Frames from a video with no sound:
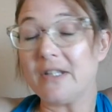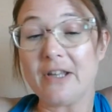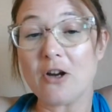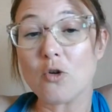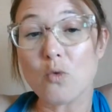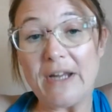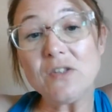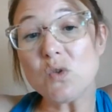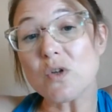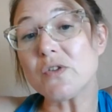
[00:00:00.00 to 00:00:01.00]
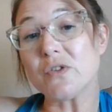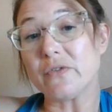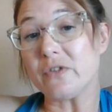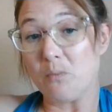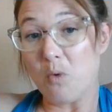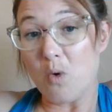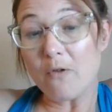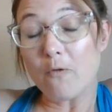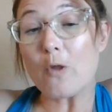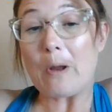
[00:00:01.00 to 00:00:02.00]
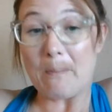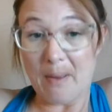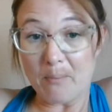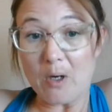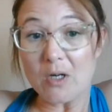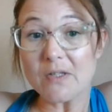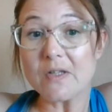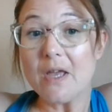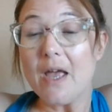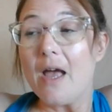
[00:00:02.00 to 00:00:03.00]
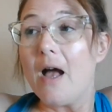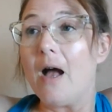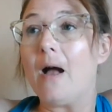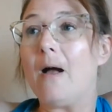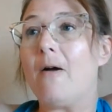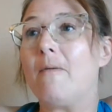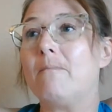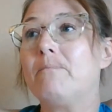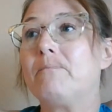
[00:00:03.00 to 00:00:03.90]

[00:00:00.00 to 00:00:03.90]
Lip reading: they're great sources of support for their members, um,